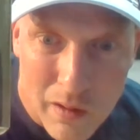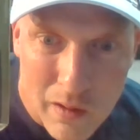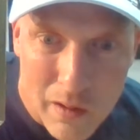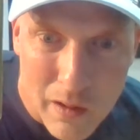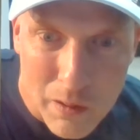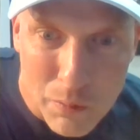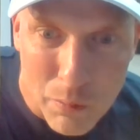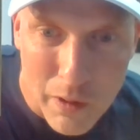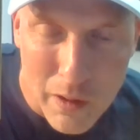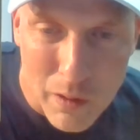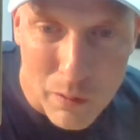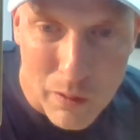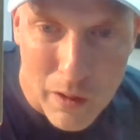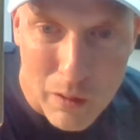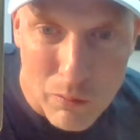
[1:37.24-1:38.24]
that's what you're
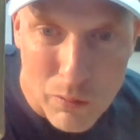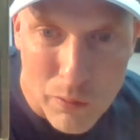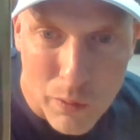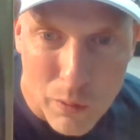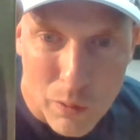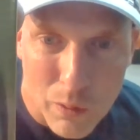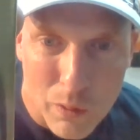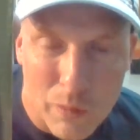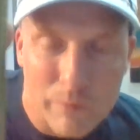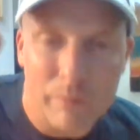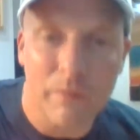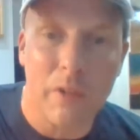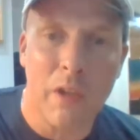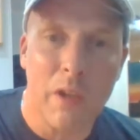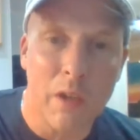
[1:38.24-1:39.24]
looking for,
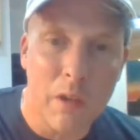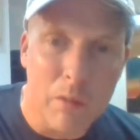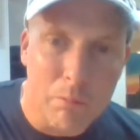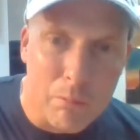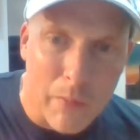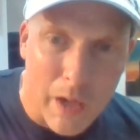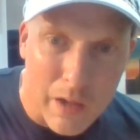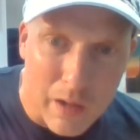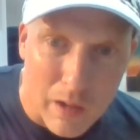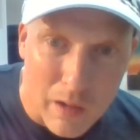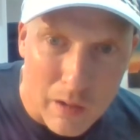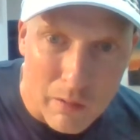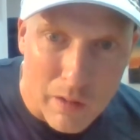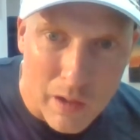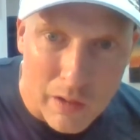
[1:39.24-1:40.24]
made in
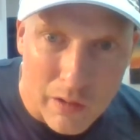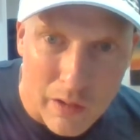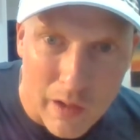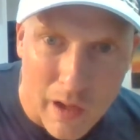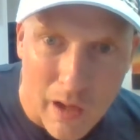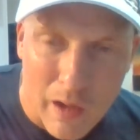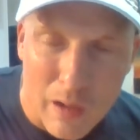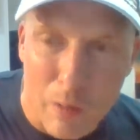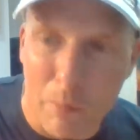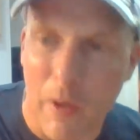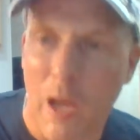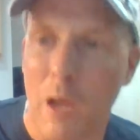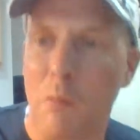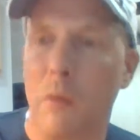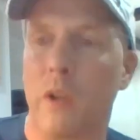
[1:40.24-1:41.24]
United Arab
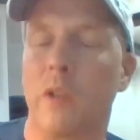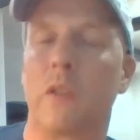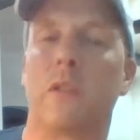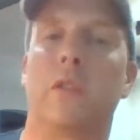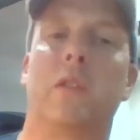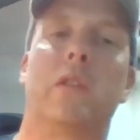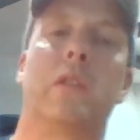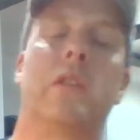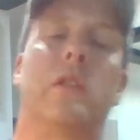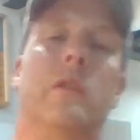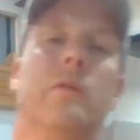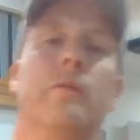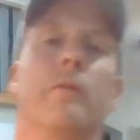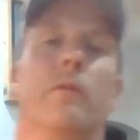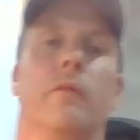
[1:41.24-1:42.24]
Emirates,
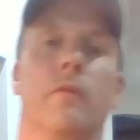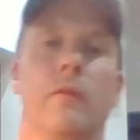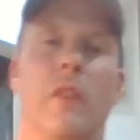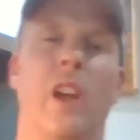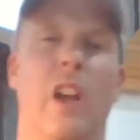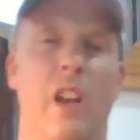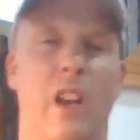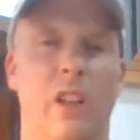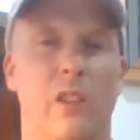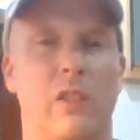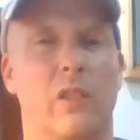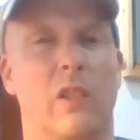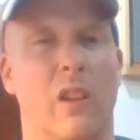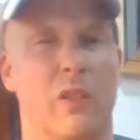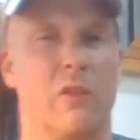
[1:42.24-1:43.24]
and
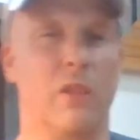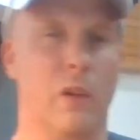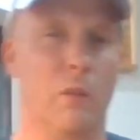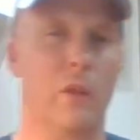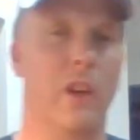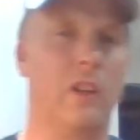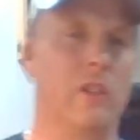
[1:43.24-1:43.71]
it's a strong one, it's